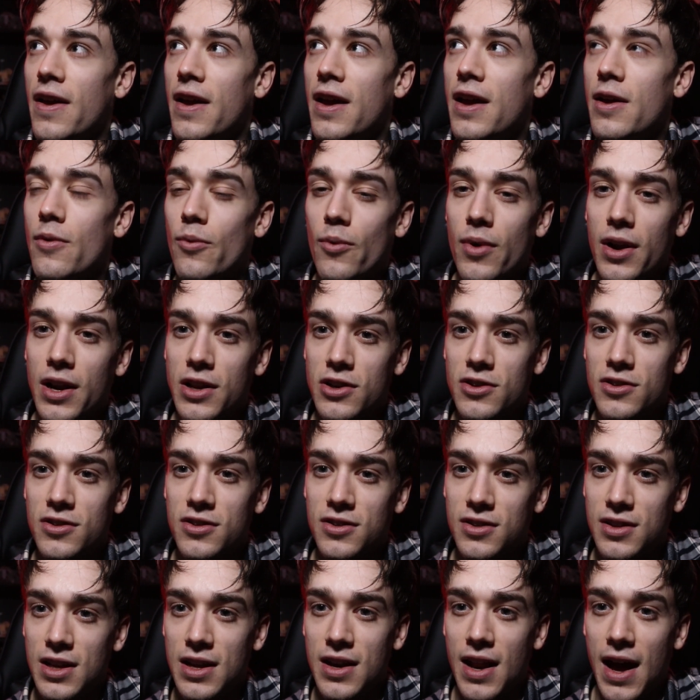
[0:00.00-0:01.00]
it really
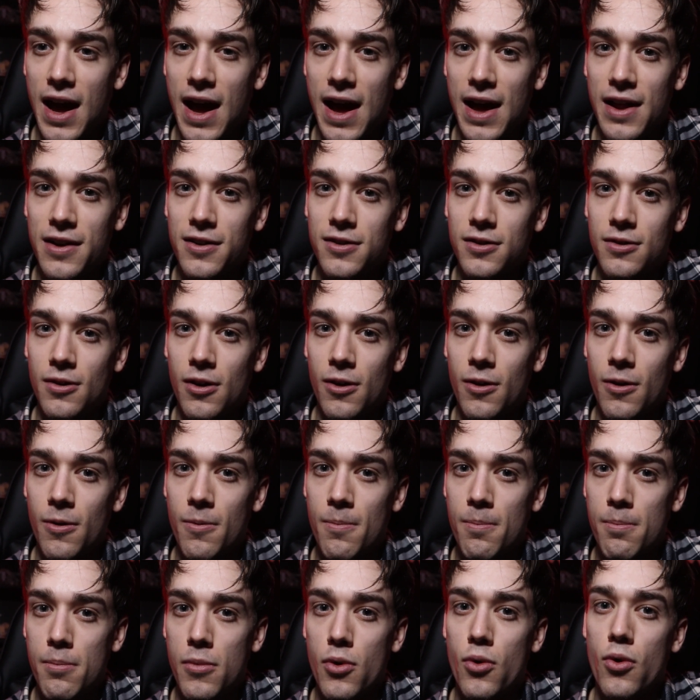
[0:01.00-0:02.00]
just did add
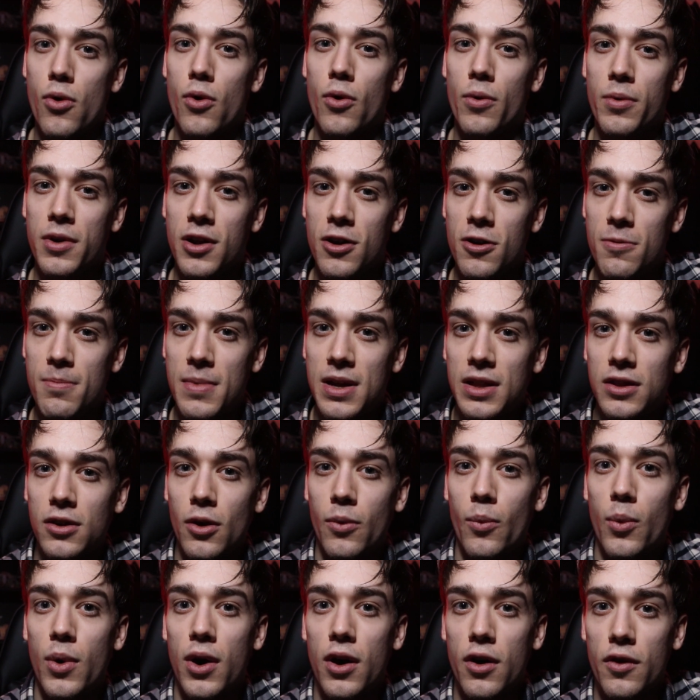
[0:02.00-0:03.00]
more, made the
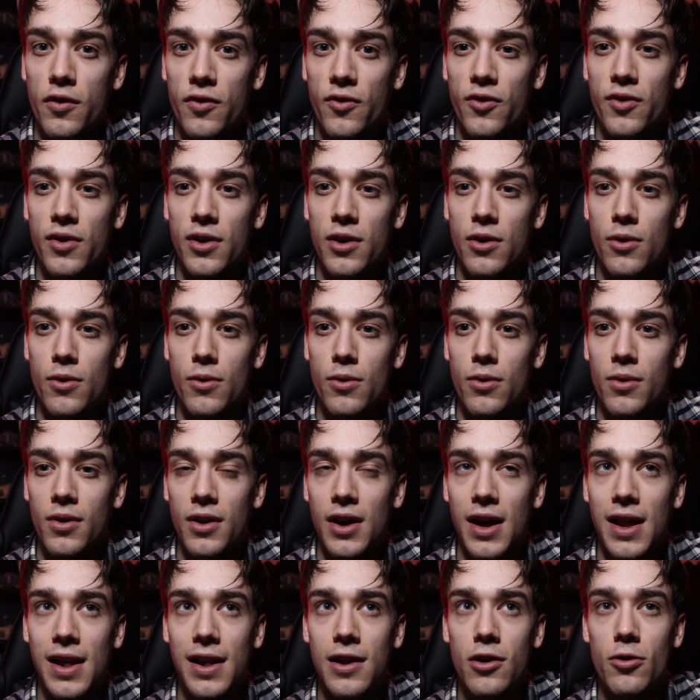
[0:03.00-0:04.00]
world feel
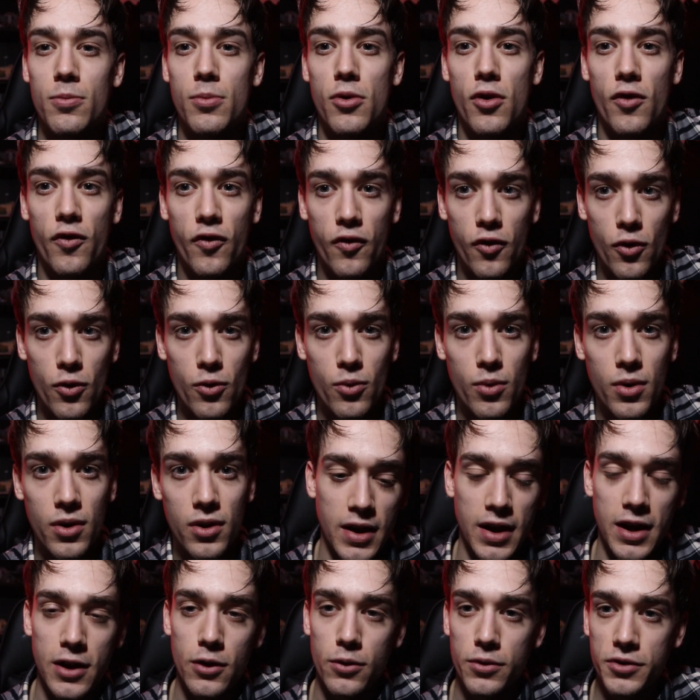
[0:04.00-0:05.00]
a little more full.
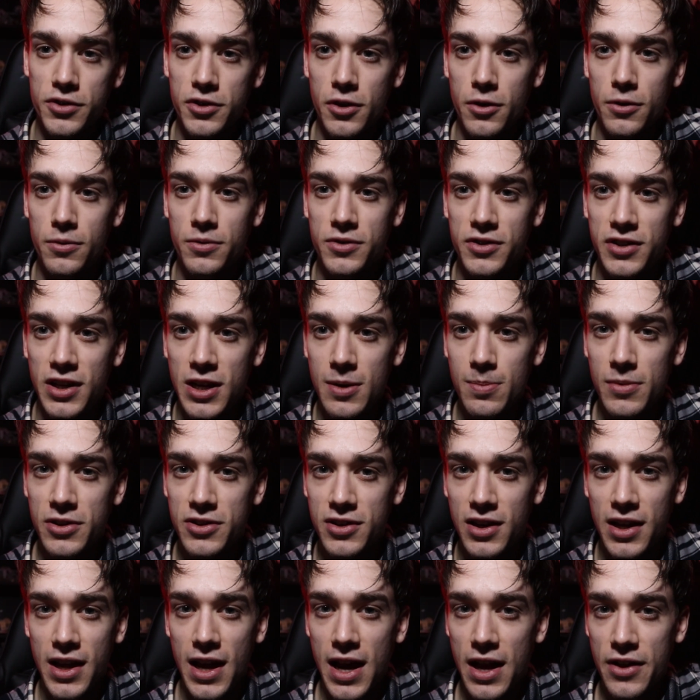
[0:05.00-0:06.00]
It also
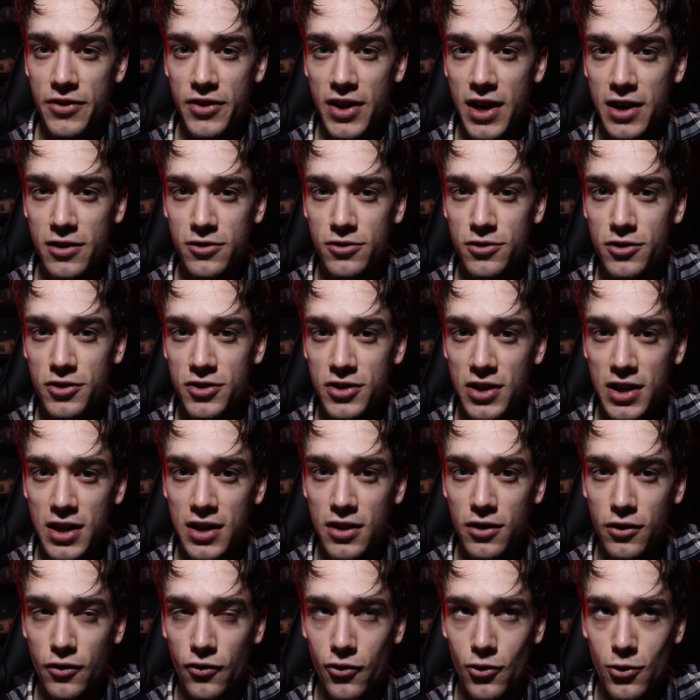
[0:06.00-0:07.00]
seamlessly adds extra
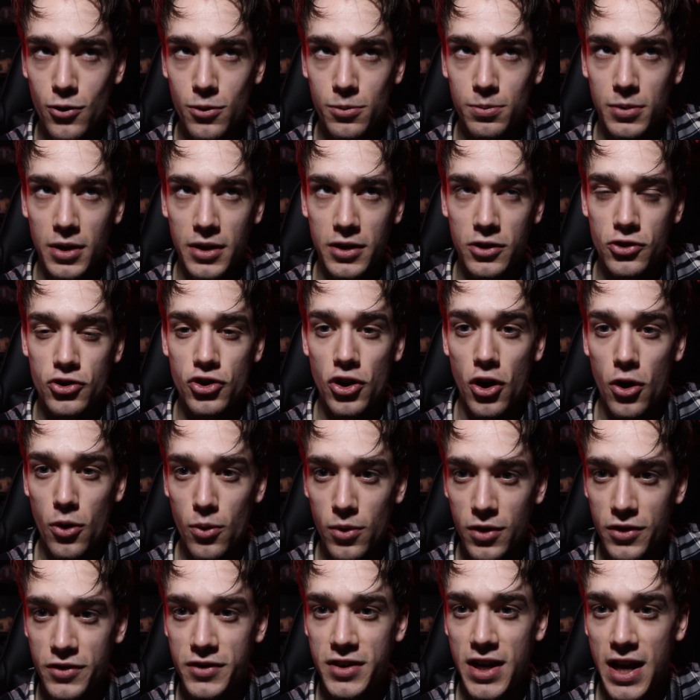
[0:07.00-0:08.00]
scenes for like
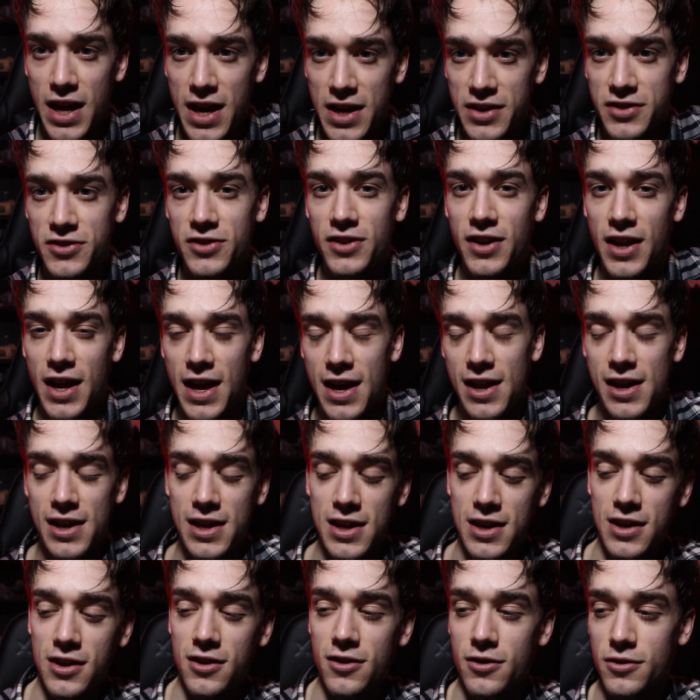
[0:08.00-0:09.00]
Joel and Tess and
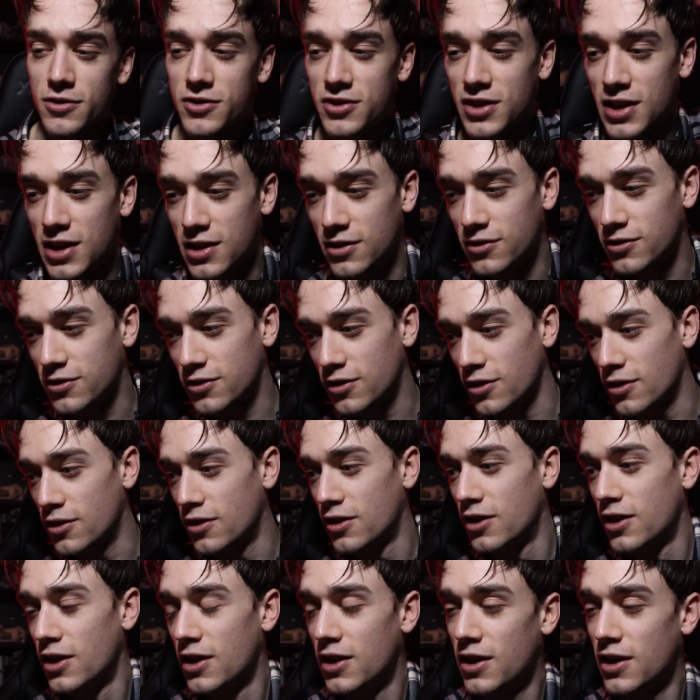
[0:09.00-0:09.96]
Ellie, scenes that